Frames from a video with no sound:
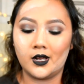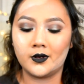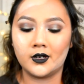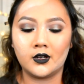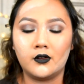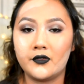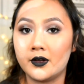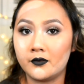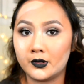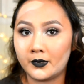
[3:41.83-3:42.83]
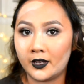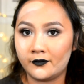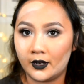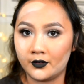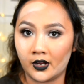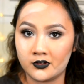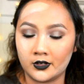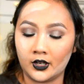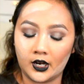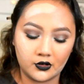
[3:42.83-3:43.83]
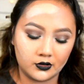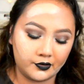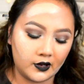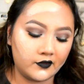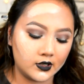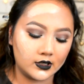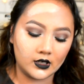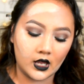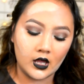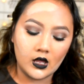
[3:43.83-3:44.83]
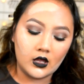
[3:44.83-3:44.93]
I'm going to go in with my foundation that I used previously.